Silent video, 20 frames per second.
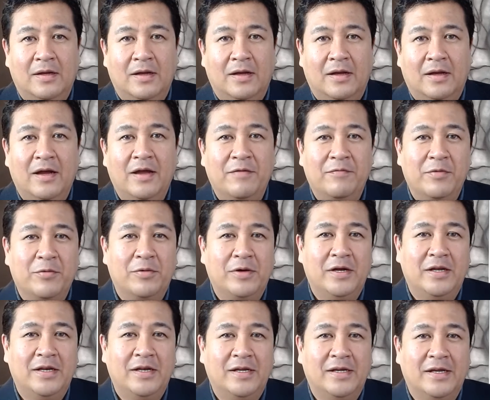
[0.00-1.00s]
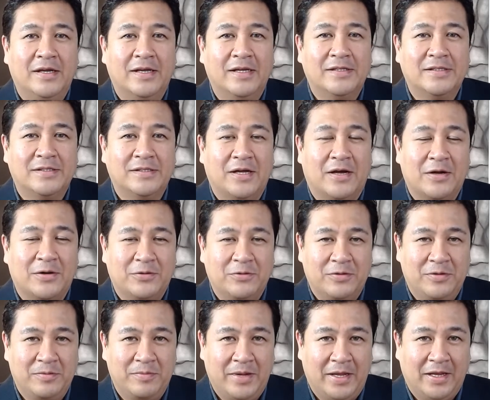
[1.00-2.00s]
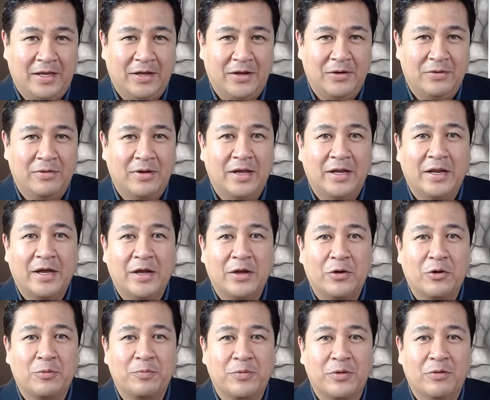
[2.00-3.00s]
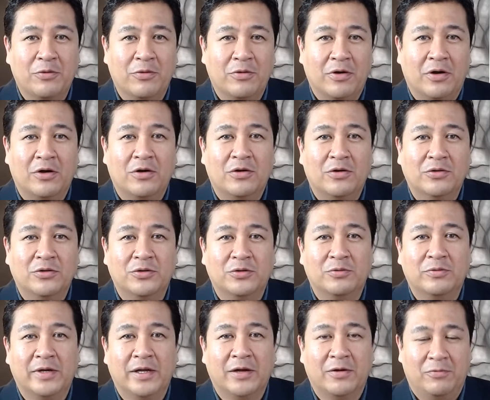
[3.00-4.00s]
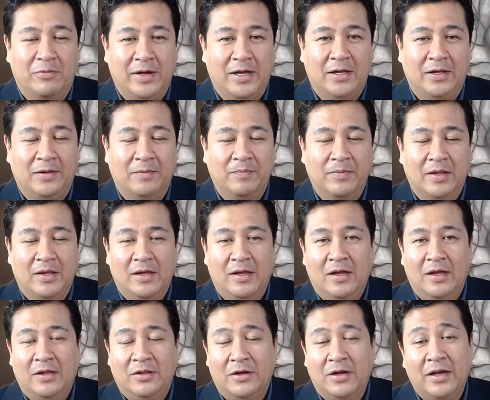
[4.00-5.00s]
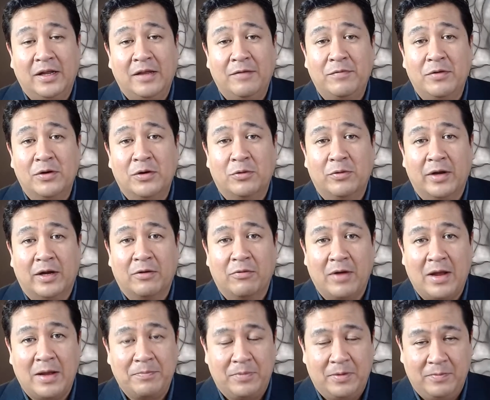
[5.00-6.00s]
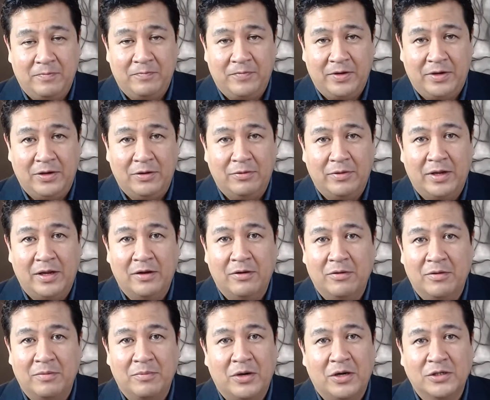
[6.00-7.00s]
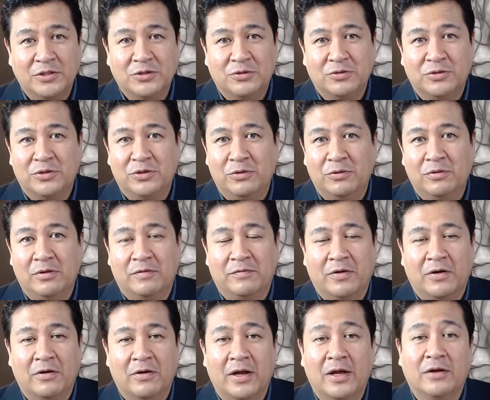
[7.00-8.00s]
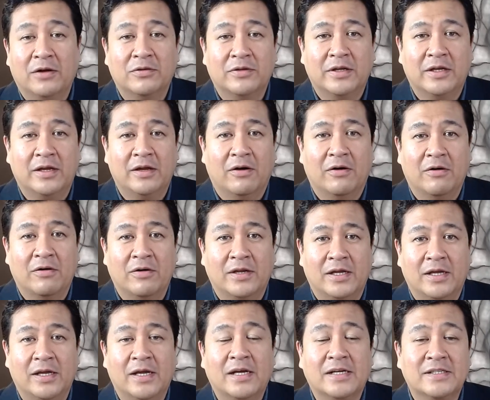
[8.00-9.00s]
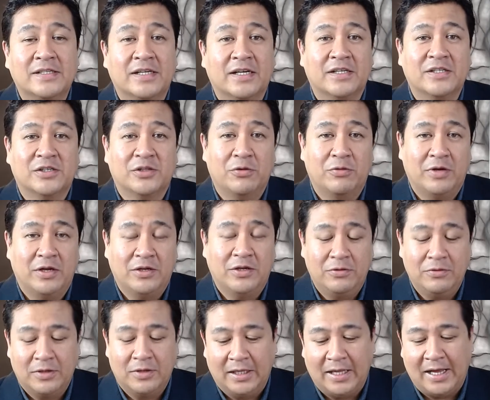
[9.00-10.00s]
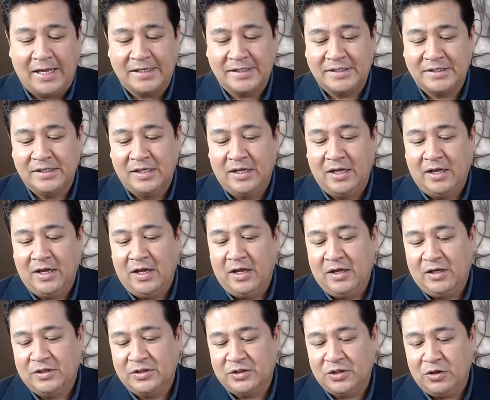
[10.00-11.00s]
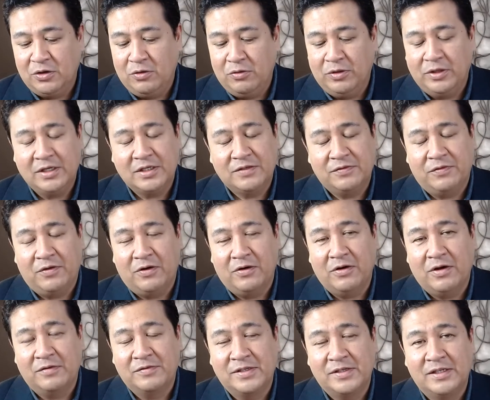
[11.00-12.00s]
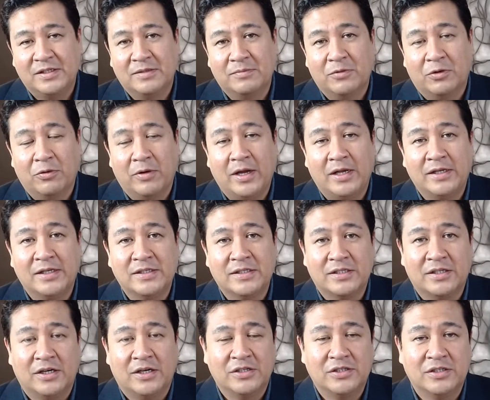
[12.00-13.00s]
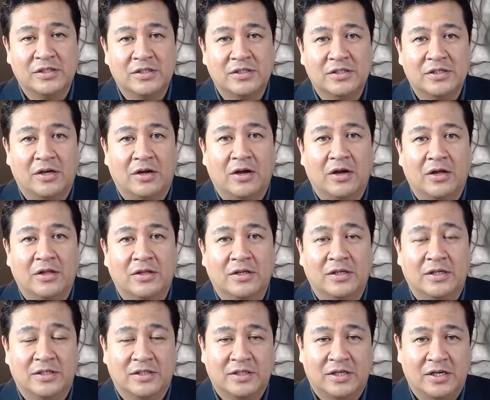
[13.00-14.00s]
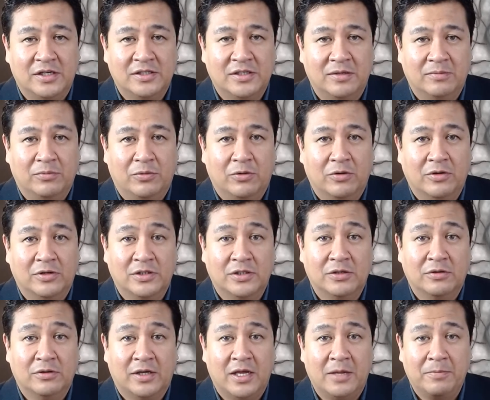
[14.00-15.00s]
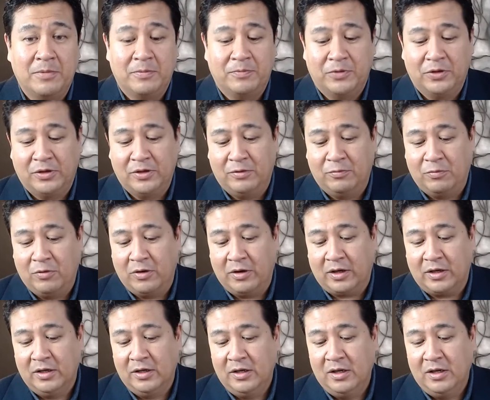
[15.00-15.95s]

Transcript: Hi everyone, it's Dr. Domingo and I hope you're all doing well. Thought I'd give you a quick wrap-up video here in Module 2 of our LDRD 632 class. So thus far I've seen some great discussions on the discussion board, so keep up the good work.